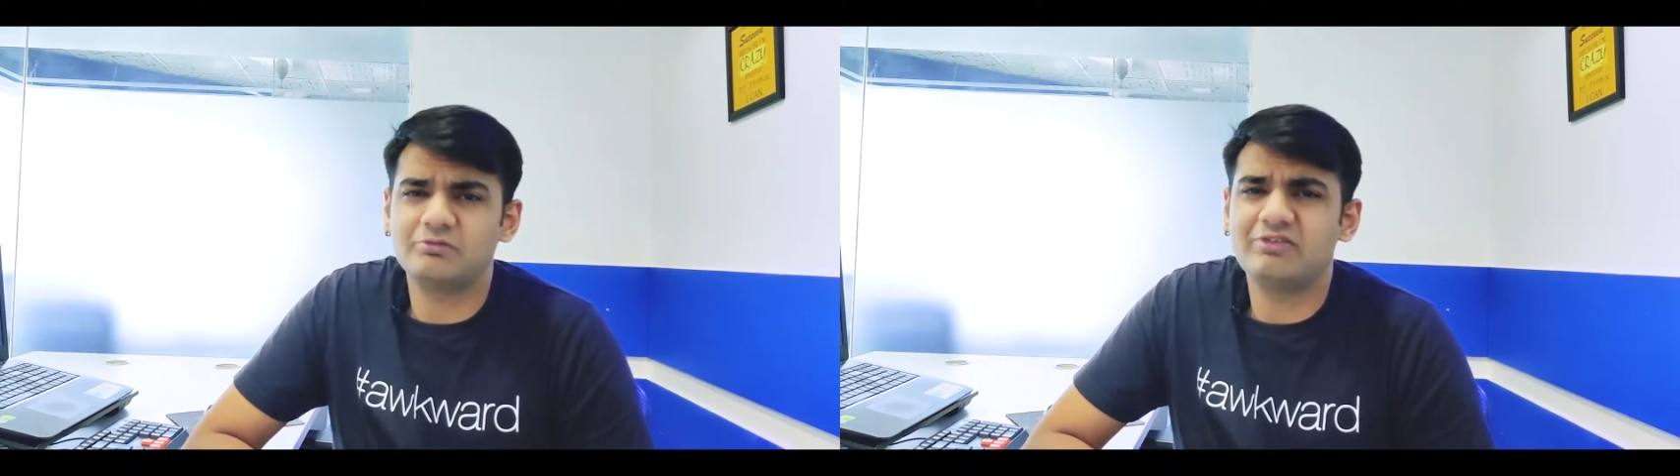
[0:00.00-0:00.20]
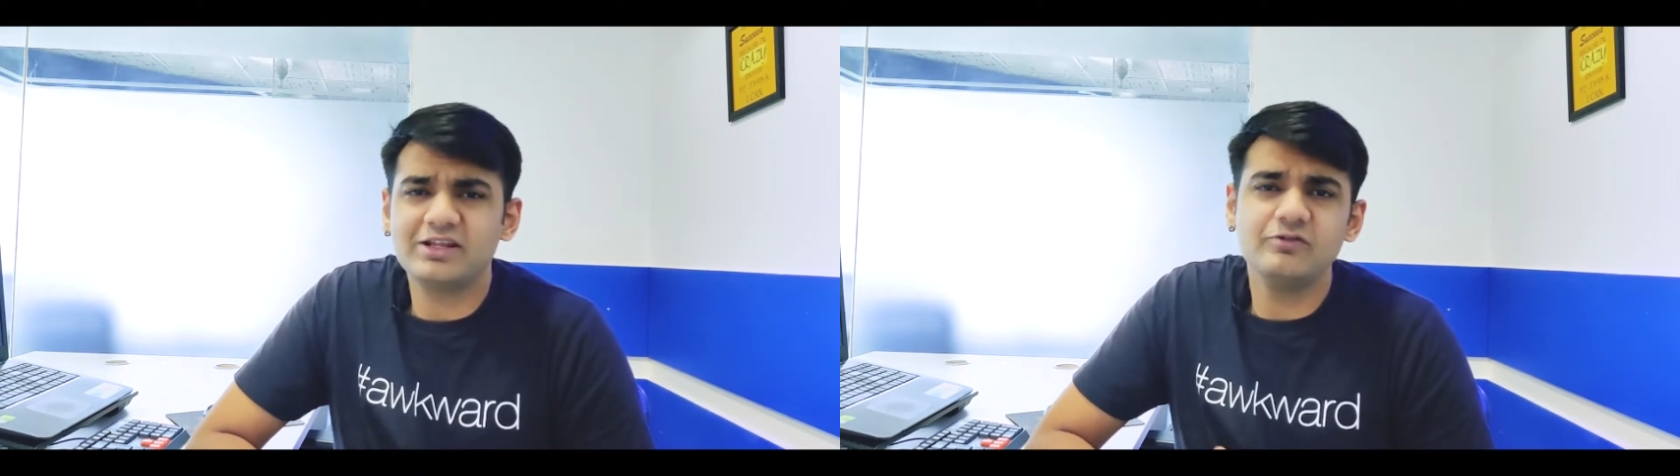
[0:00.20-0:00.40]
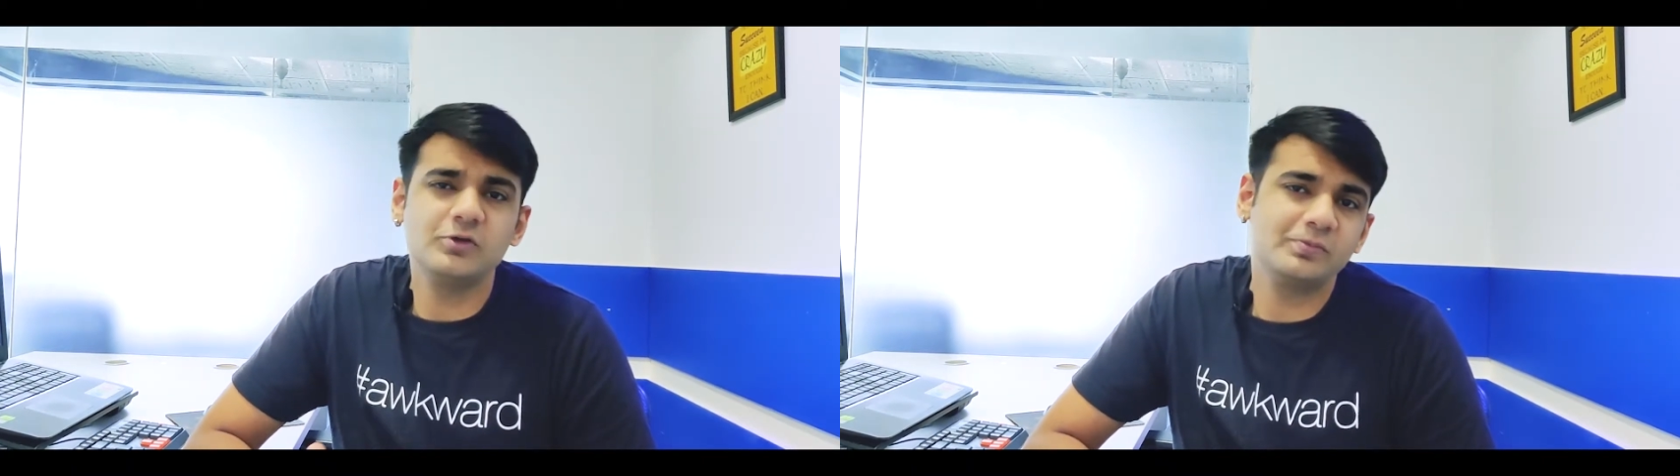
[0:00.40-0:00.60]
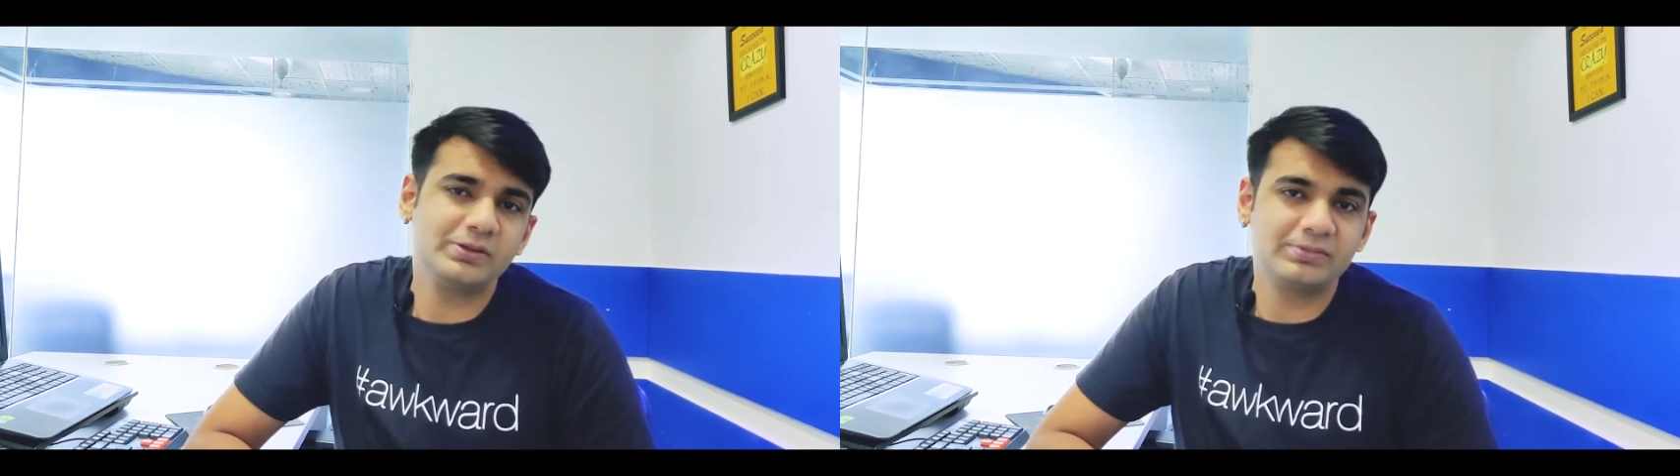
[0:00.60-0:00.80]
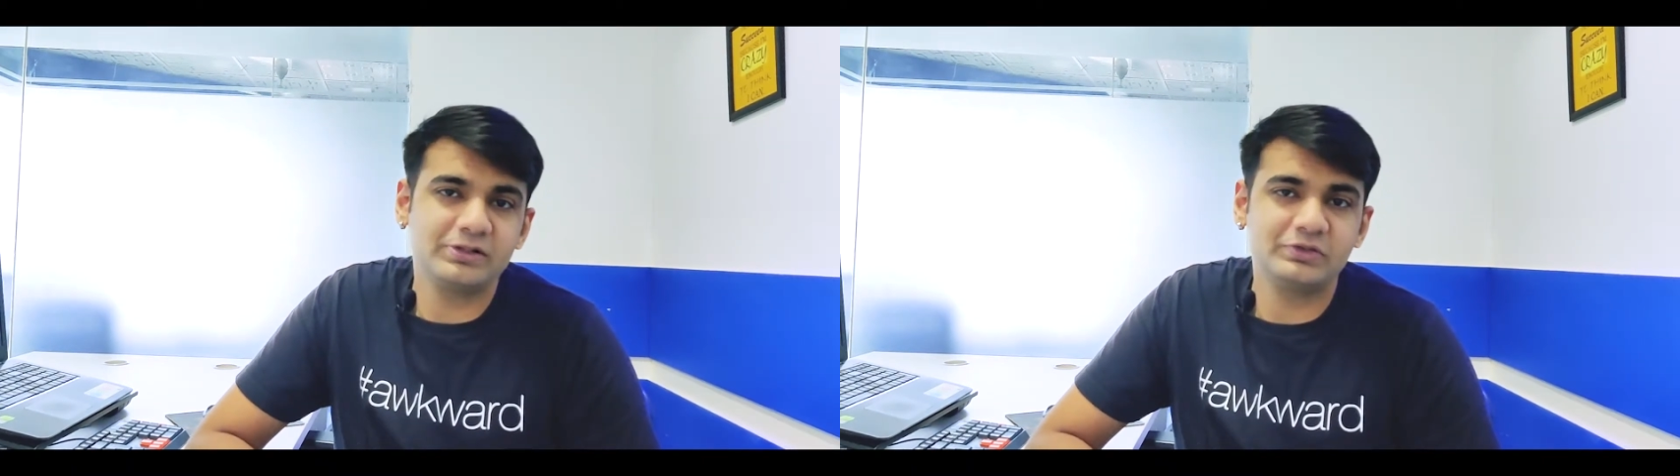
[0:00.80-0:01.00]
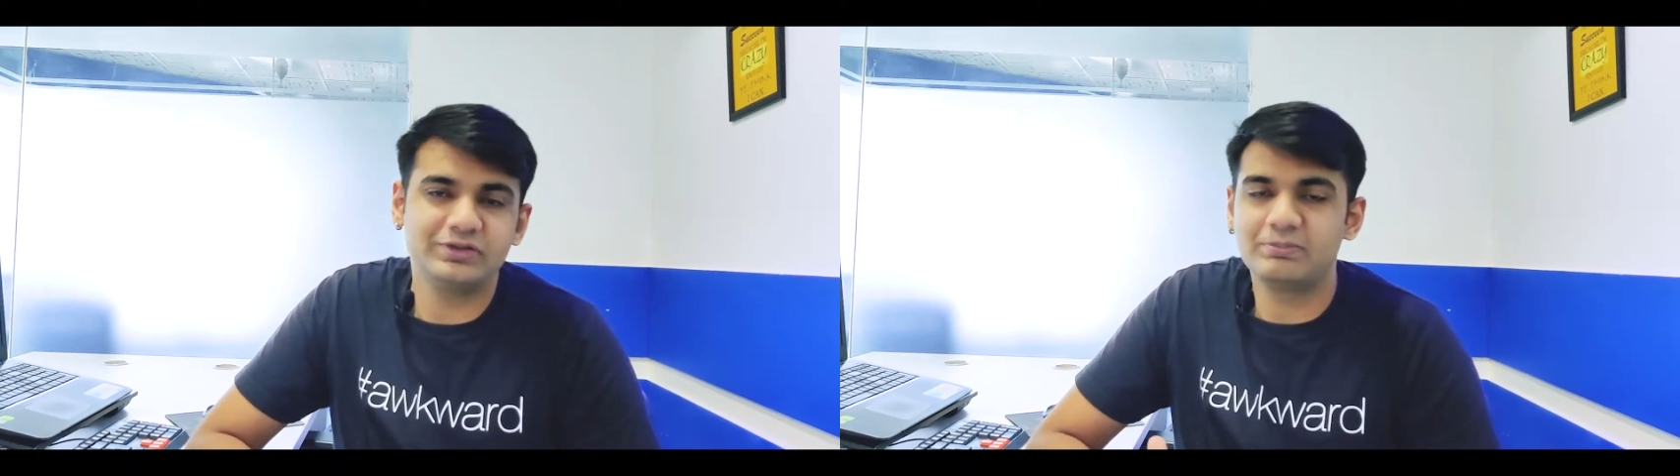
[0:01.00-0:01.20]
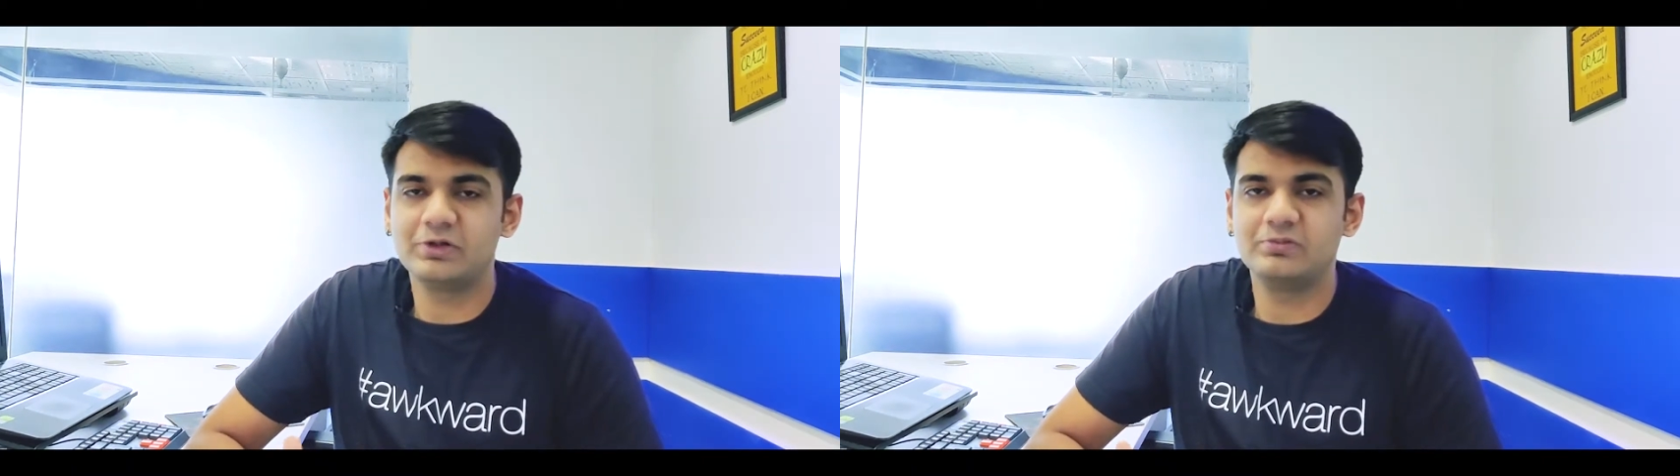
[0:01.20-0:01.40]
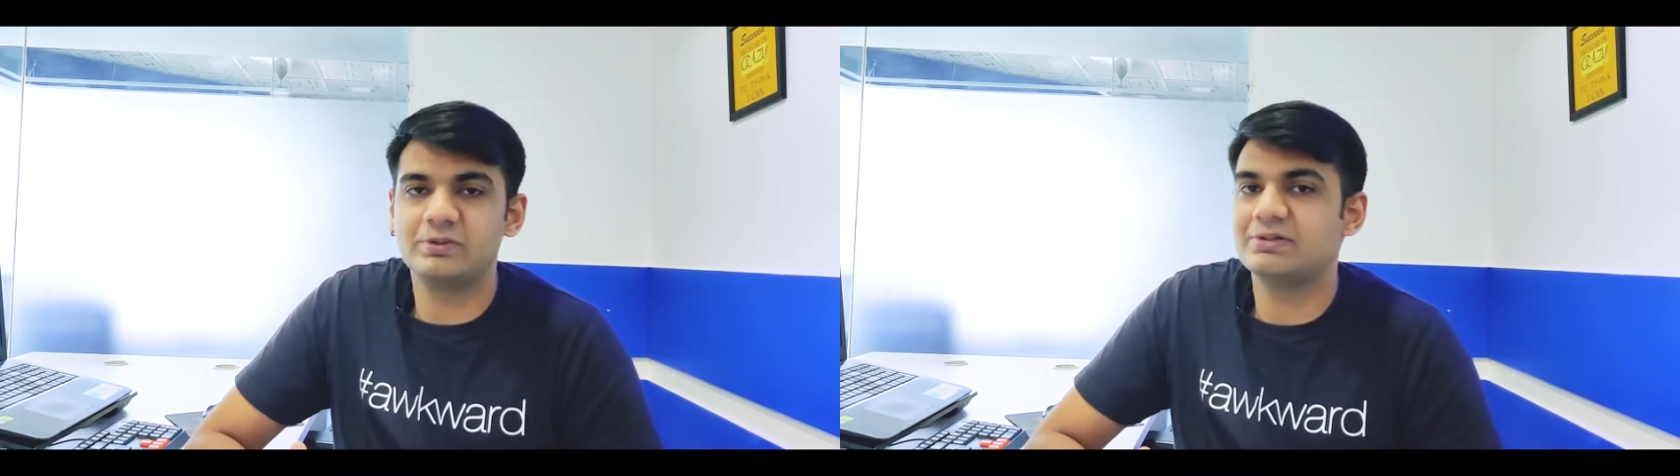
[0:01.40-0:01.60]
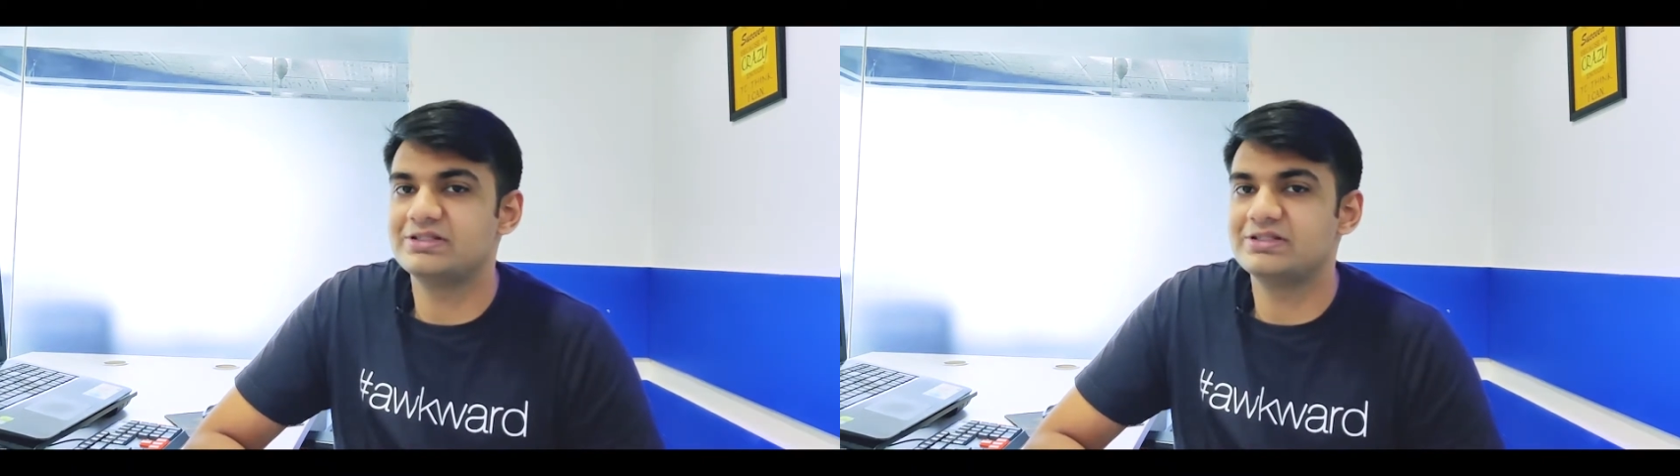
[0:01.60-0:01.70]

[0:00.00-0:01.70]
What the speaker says: very few people use it because people